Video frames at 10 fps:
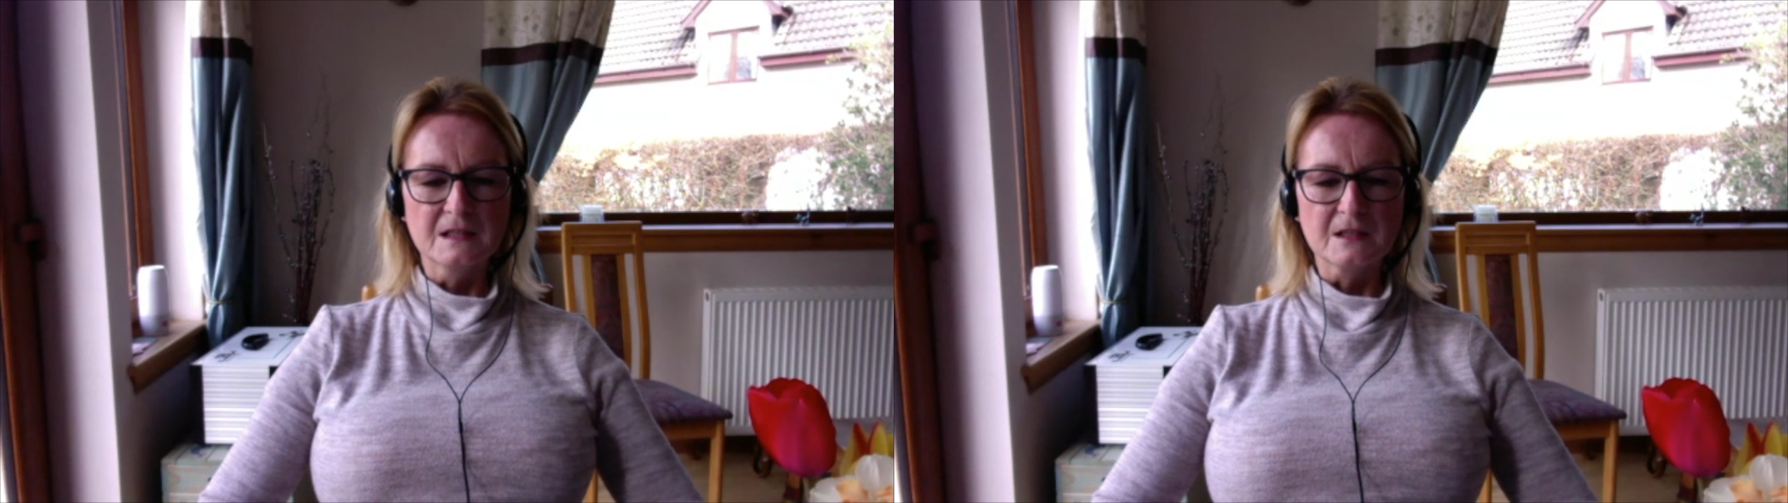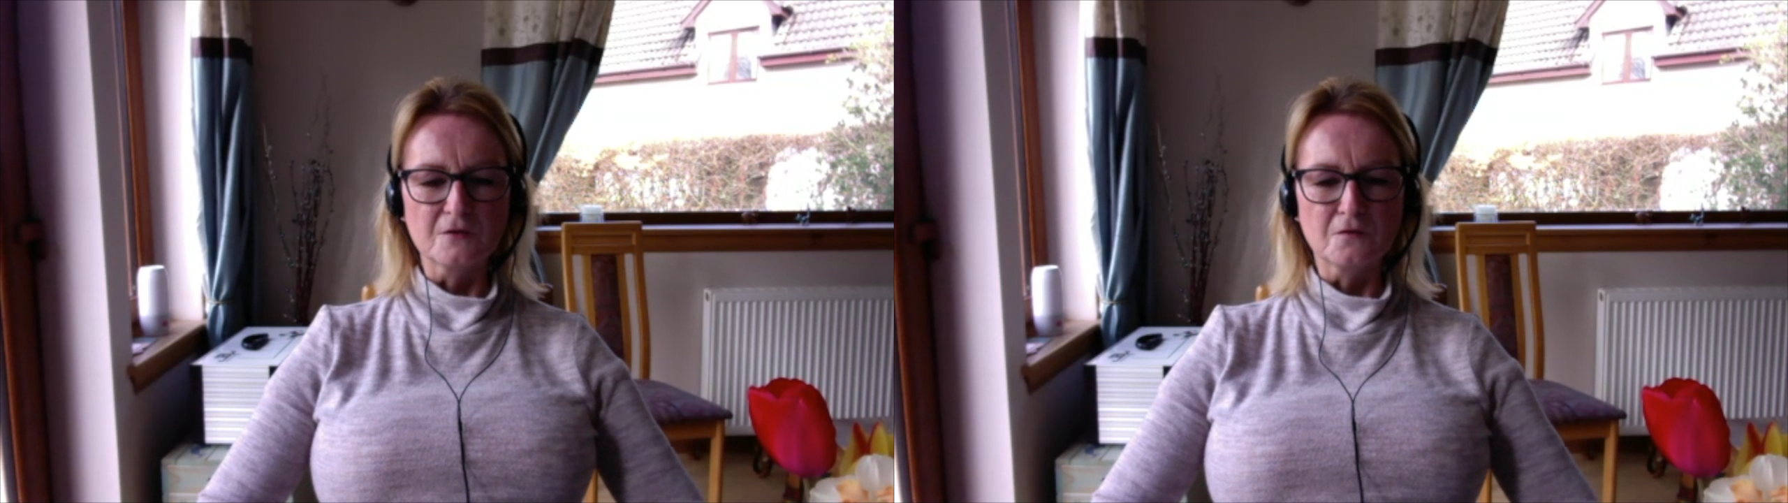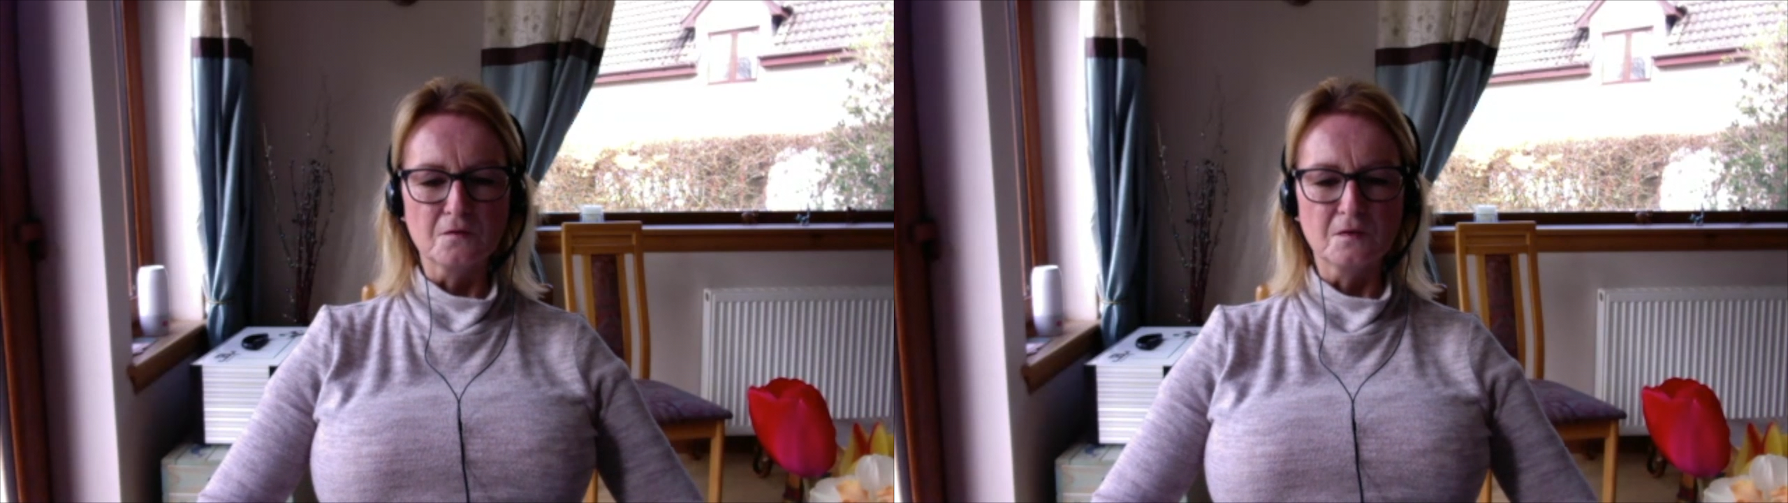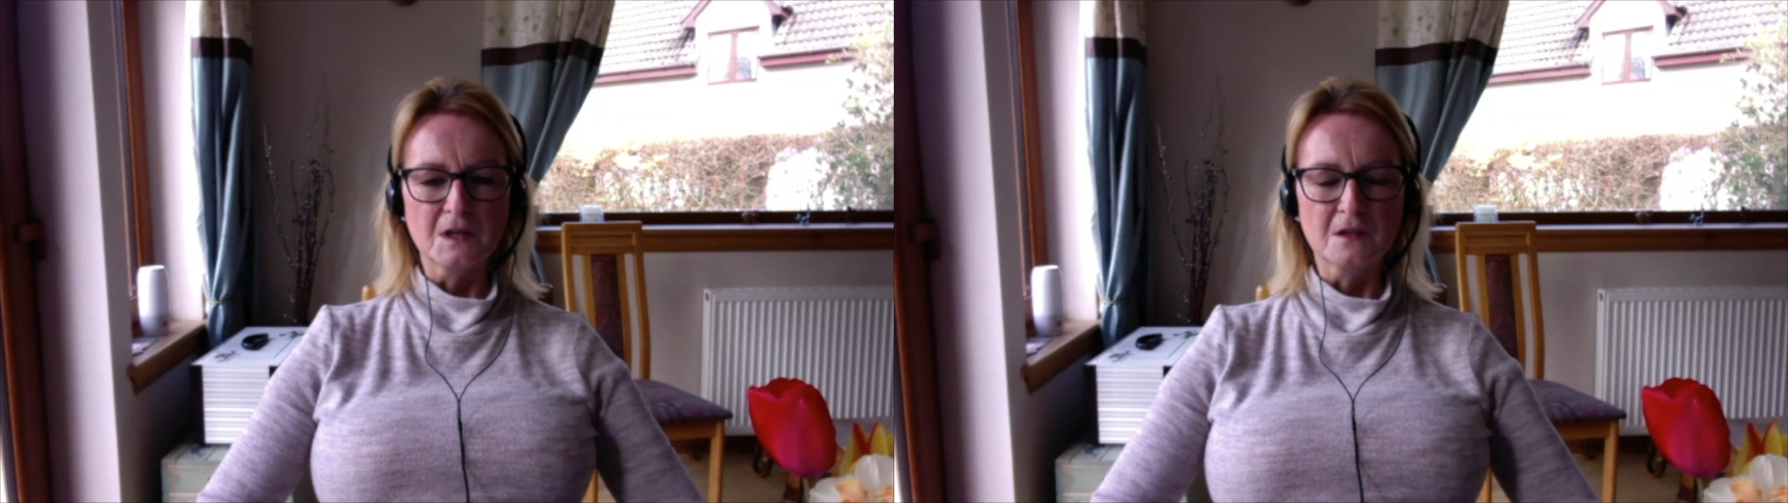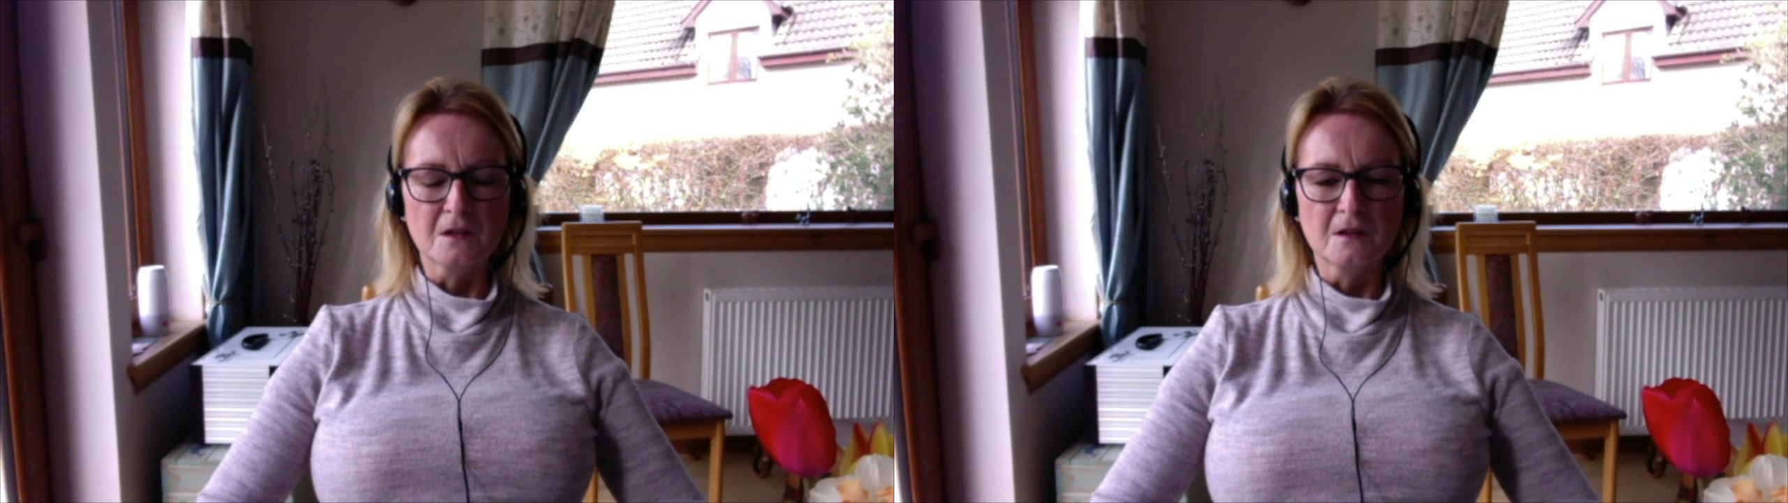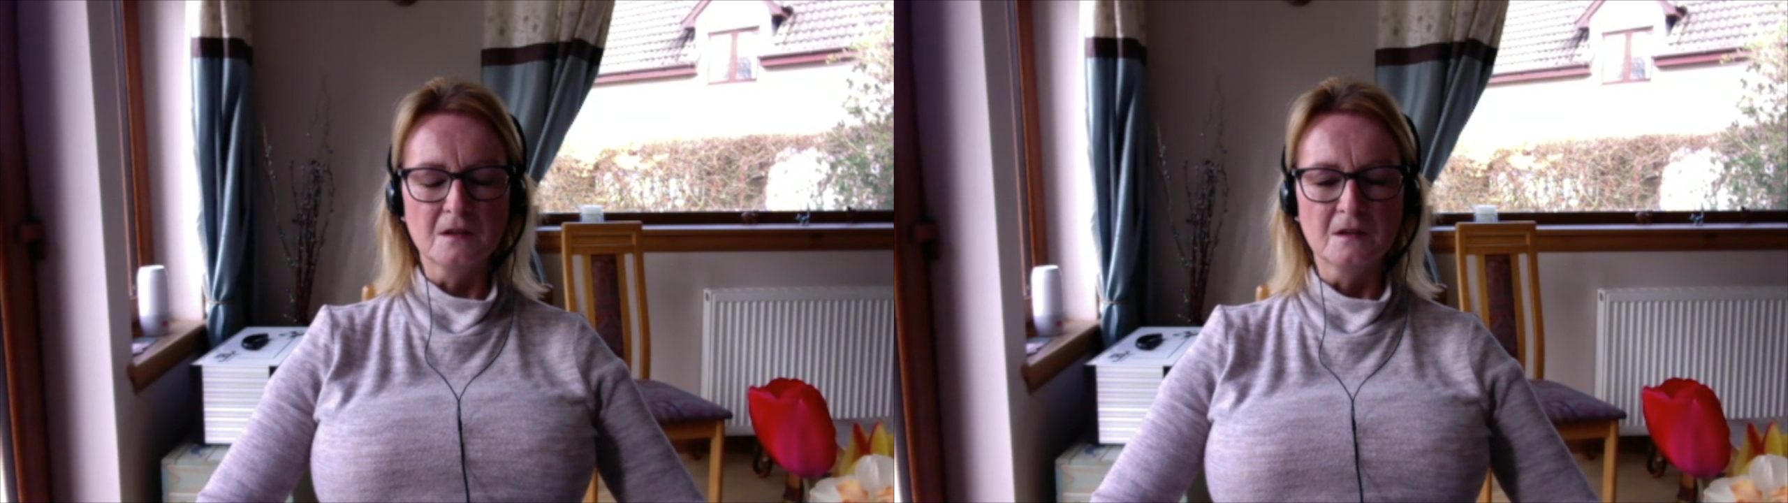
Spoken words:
and to fill,